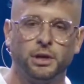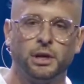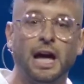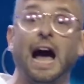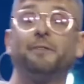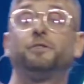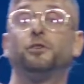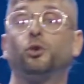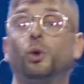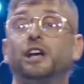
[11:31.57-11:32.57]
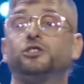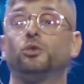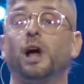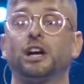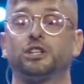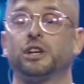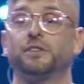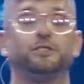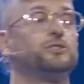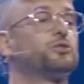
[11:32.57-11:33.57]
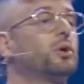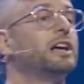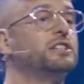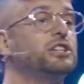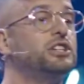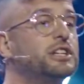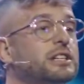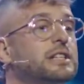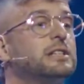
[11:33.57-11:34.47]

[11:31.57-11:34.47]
After the resurrection, this is crazy, Jesus had